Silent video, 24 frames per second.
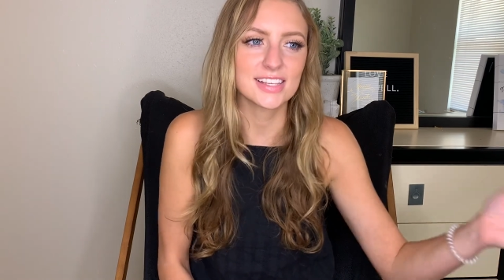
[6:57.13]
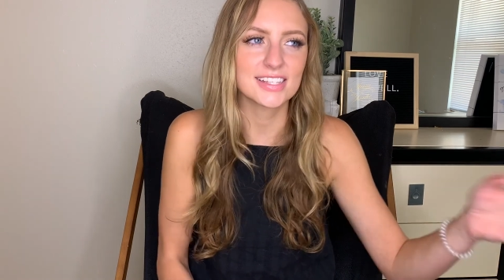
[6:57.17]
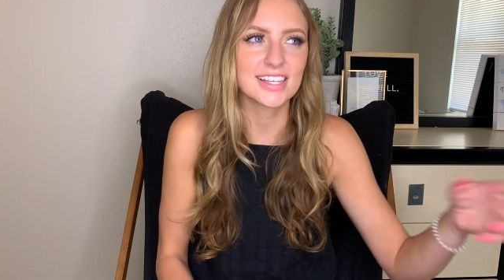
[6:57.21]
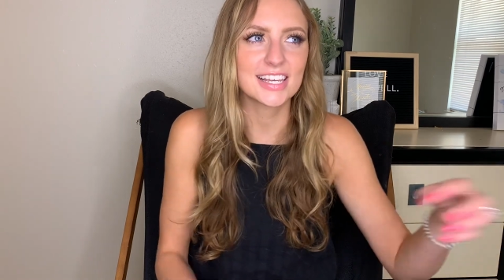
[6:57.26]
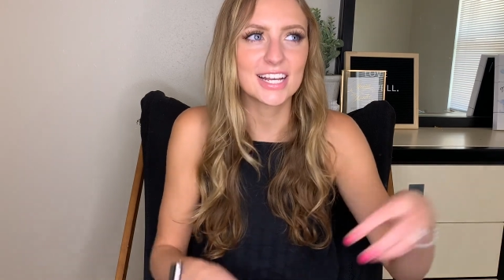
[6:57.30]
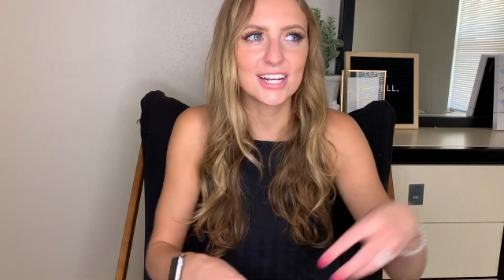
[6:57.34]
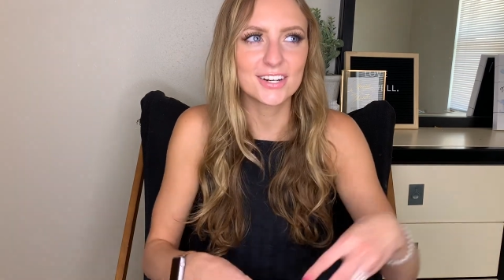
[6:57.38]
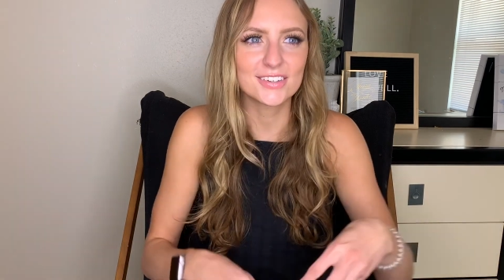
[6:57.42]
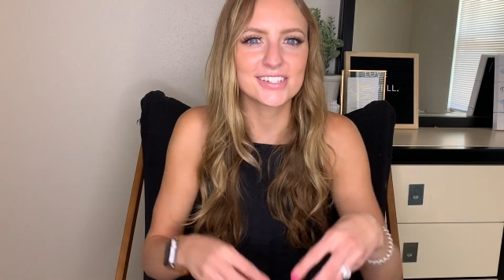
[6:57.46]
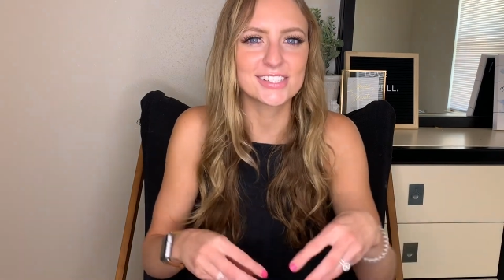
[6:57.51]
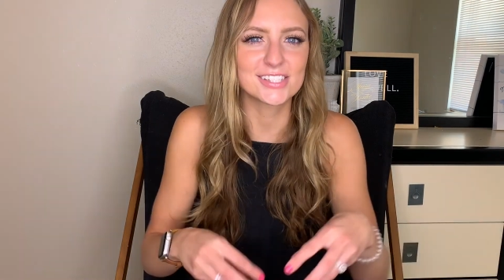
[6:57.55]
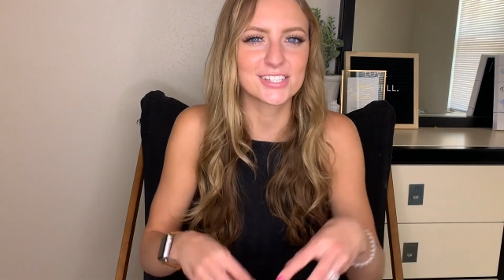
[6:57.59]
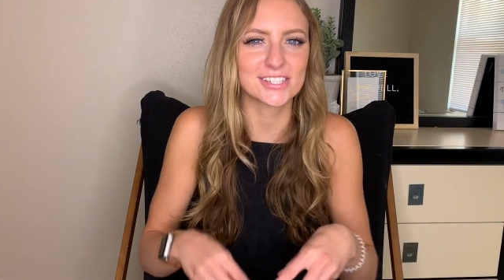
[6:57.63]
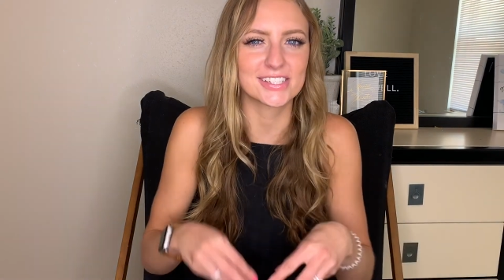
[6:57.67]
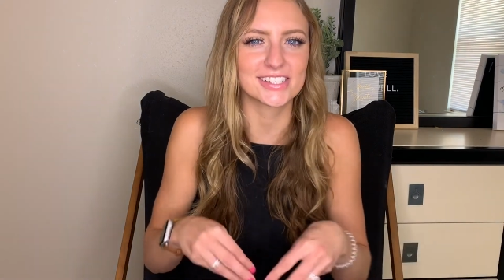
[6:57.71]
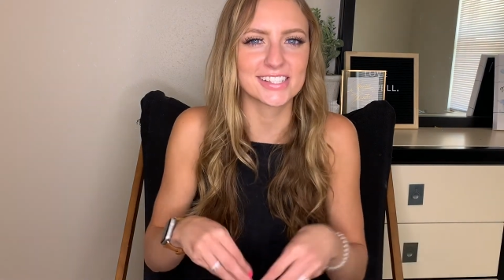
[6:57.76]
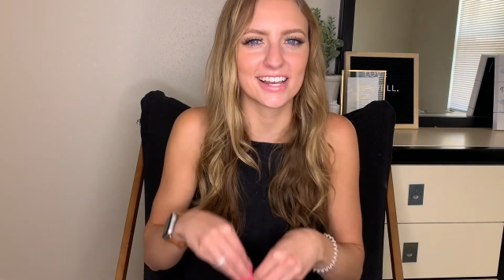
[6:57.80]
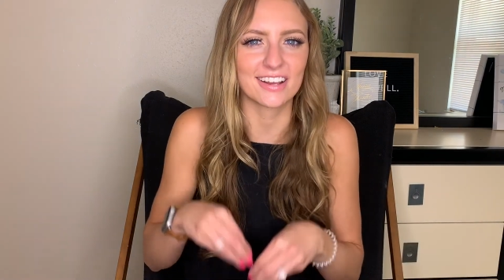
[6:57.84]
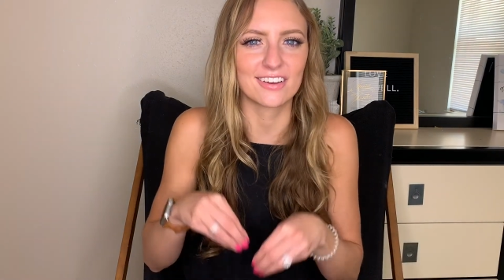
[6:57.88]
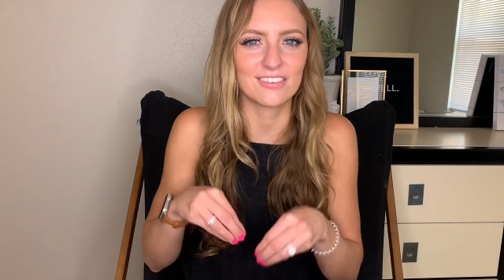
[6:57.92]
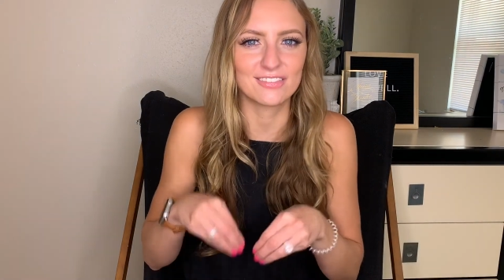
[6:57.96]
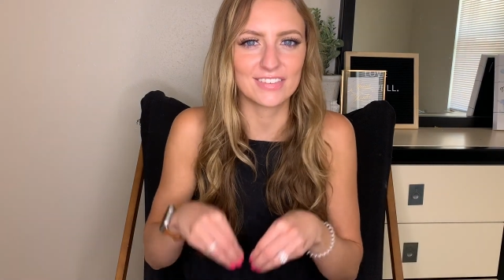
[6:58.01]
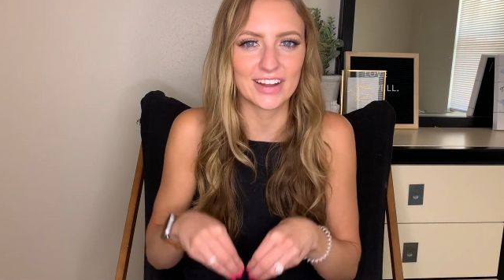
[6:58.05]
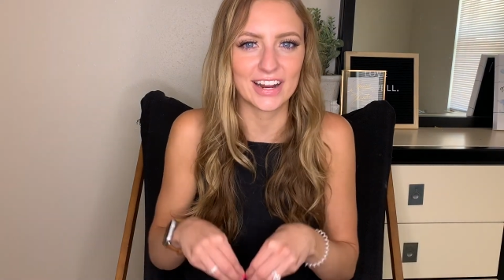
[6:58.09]
Here it's just
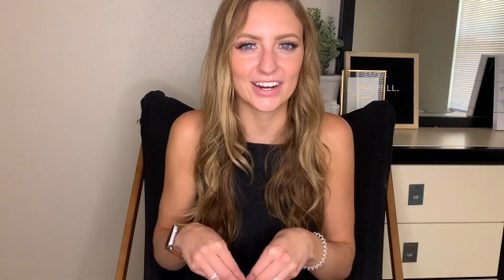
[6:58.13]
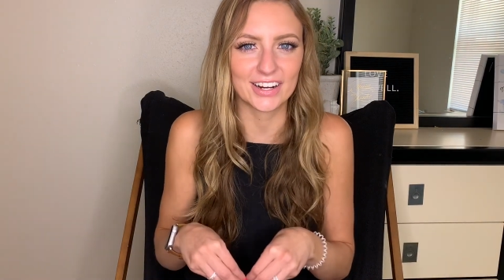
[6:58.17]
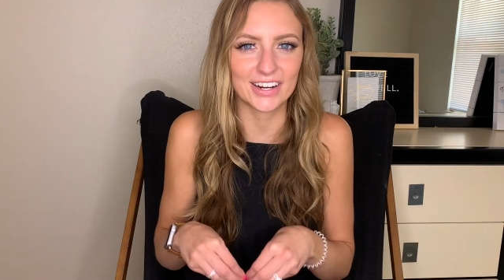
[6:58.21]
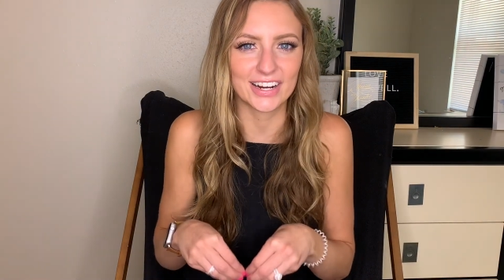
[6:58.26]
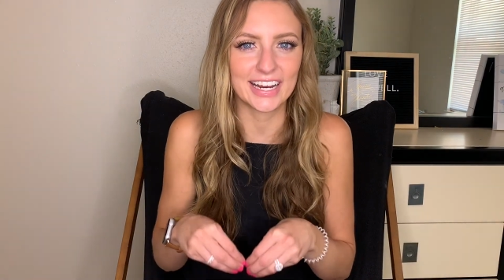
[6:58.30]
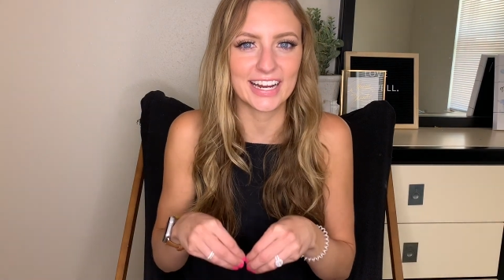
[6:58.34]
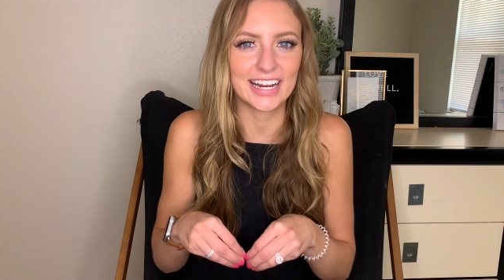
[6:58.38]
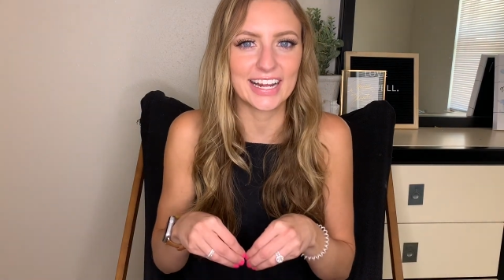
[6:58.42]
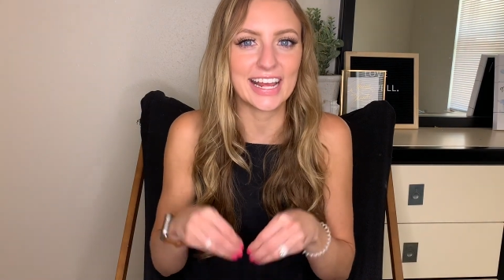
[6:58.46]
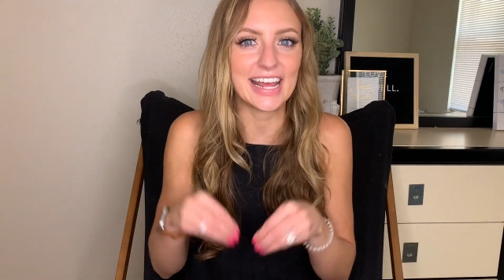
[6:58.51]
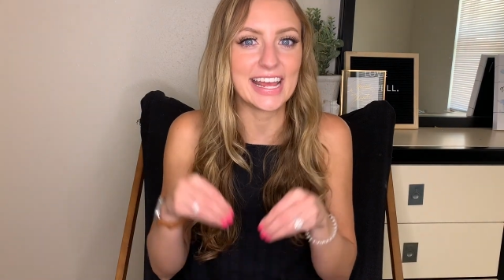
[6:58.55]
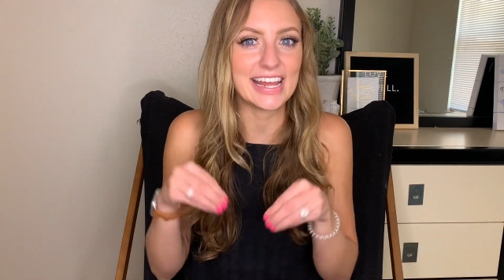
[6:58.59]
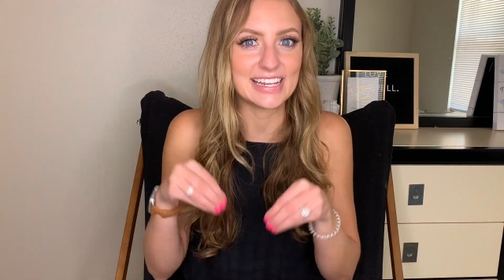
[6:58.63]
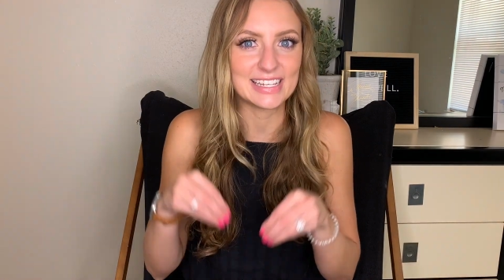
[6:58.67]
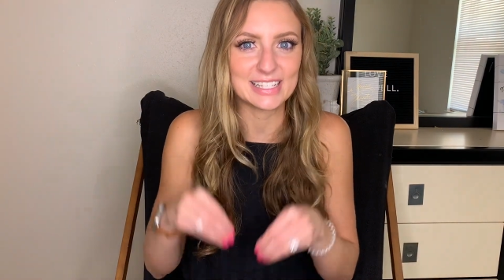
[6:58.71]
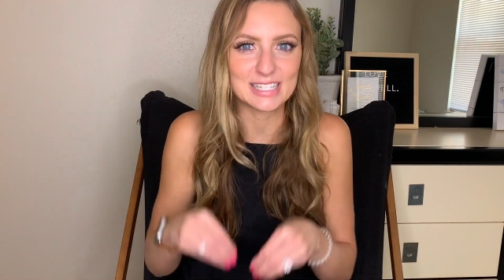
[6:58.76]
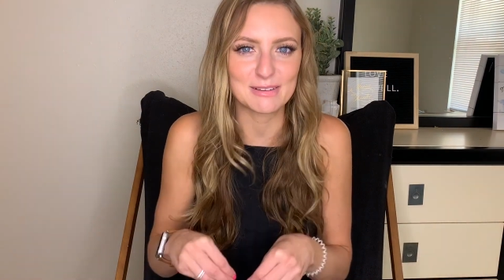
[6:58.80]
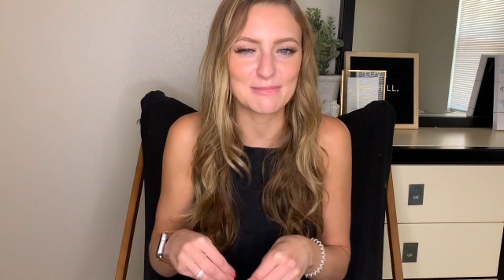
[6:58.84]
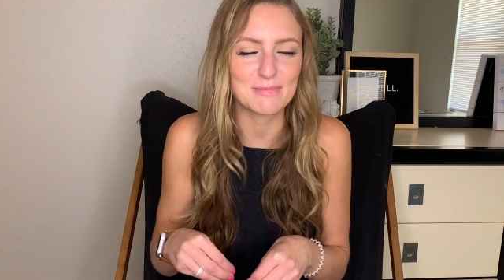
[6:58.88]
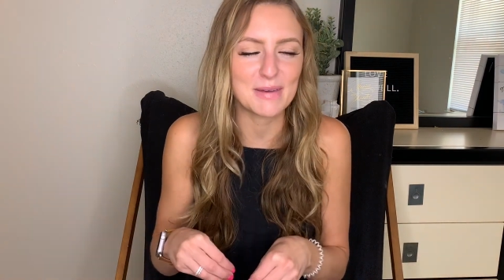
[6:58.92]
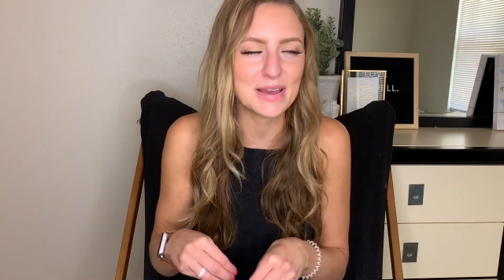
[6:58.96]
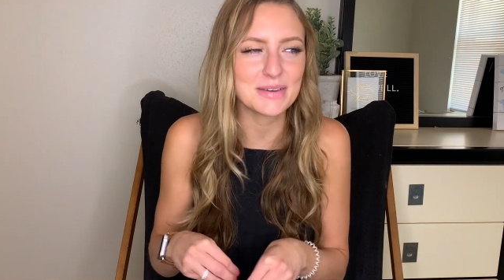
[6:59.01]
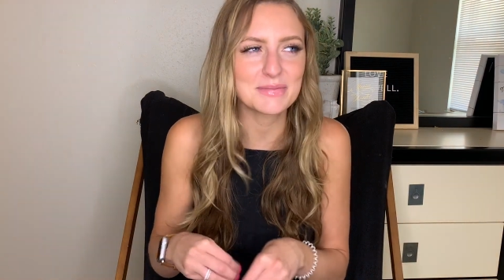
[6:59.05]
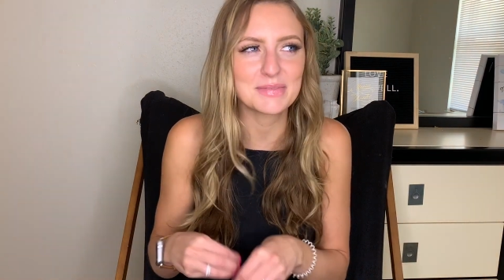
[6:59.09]
like very
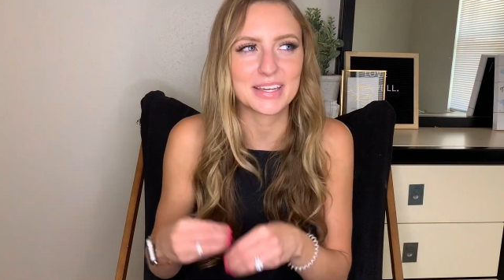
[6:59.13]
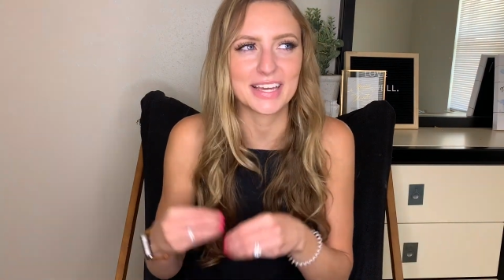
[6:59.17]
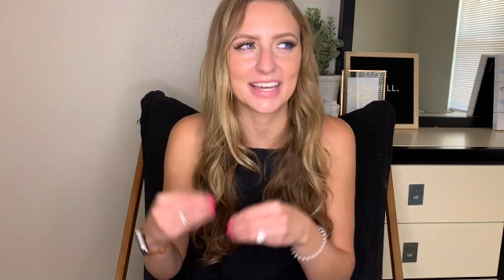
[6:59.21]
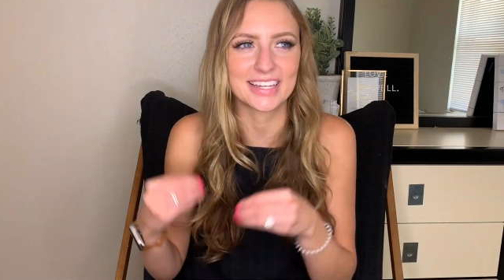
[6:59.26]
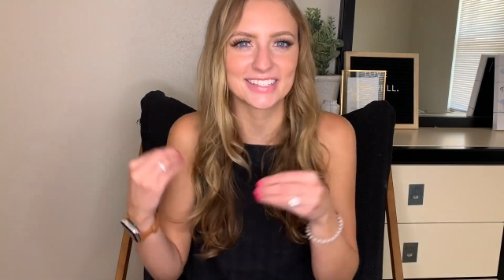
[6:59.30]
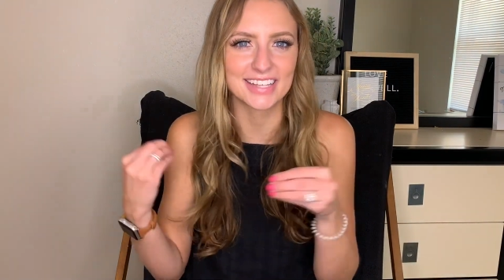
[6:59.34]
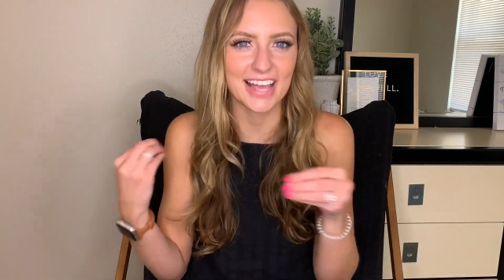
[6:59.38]
intimate because